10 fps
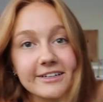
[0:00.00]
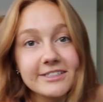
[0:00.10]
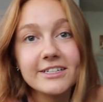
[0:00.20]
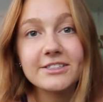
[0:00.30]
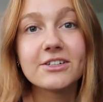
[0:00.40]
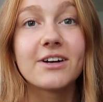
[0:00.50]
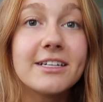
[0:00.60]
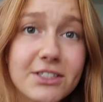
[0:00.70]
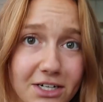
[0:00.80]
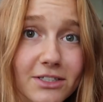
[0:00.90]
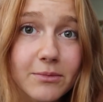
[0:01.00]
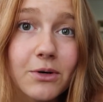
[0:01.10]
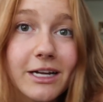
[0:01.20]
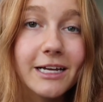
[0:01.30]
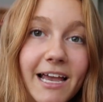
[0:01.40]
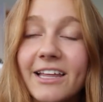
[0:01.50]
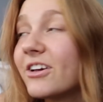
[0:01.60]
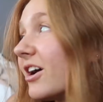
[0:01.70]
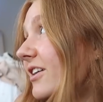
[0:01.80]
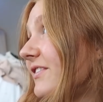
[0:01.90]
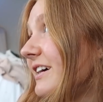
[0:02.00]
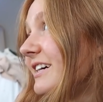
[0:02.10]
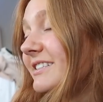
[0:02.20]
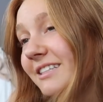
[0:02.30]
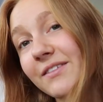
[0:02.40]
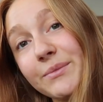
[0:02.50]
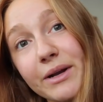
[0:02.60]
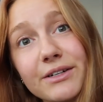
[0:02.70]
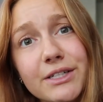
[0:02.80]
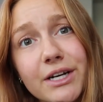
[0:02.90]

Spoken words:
Honestly, just a great start to the morning. And the coffee is an even better